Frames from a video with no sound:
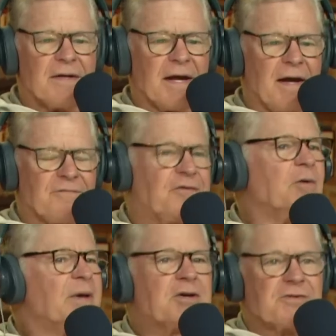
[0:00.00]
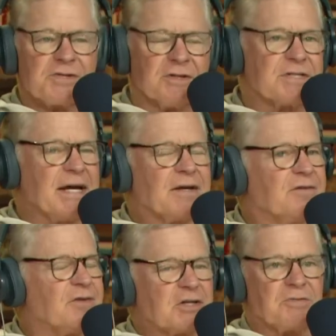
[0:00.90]
Uh, Phil Mickelson taking
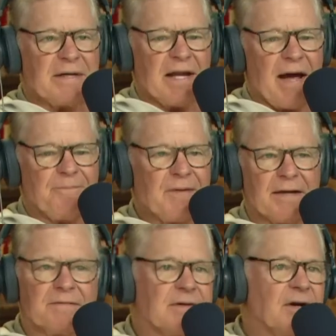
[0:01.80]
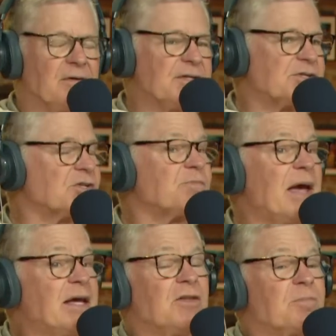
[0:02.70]
a victory lap that, you know, is this
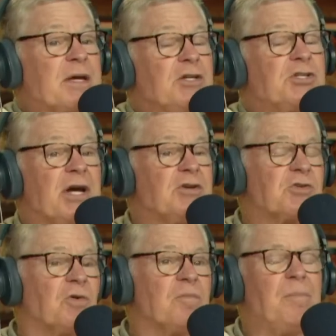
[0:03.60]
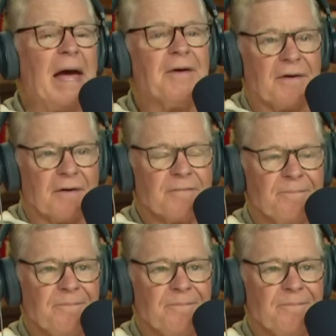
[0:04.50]
making the P G A Tour better?